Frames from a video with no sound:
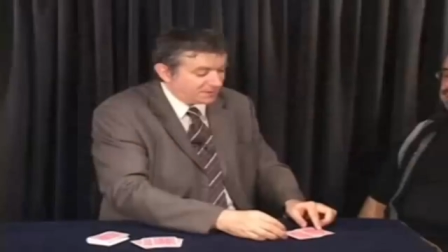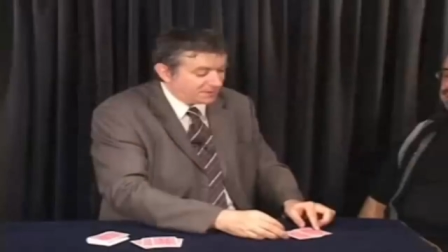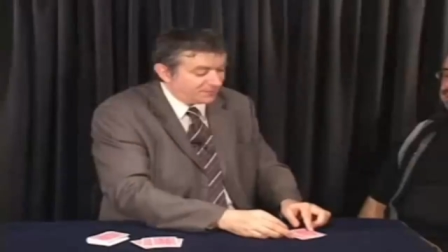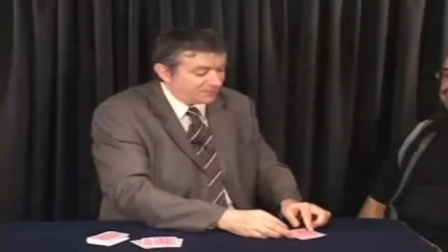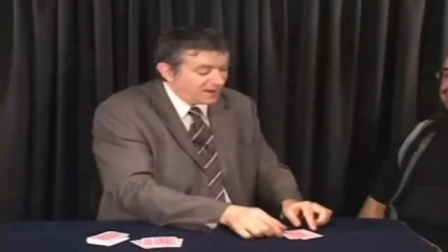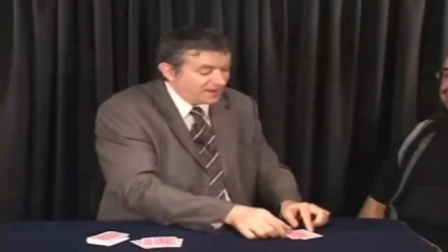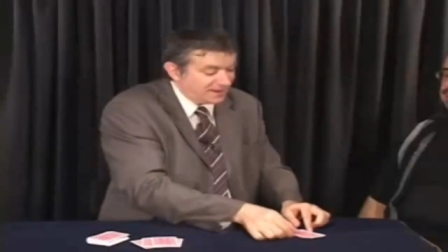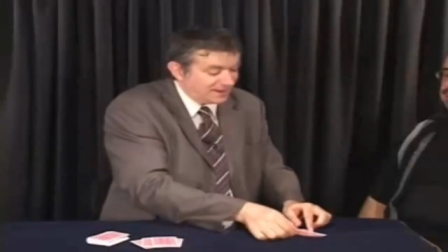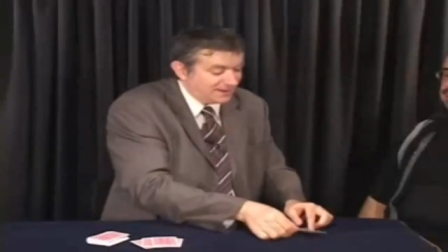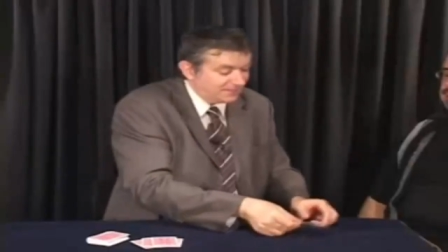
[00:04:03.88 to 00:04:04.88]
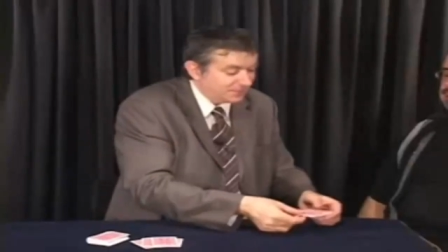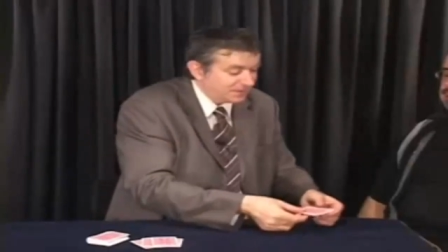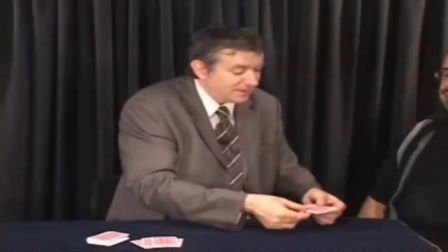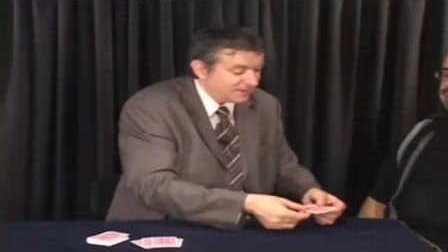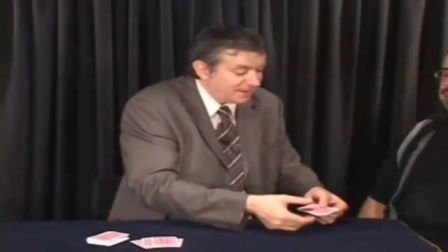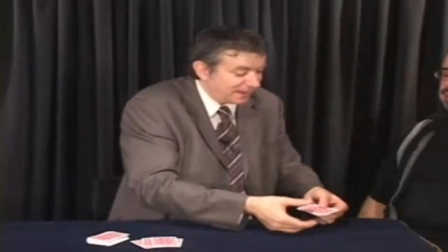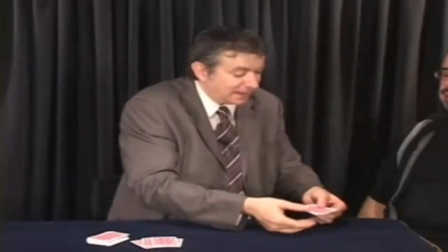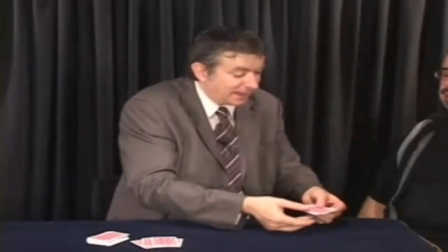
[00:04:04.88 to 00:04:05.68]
the final thing,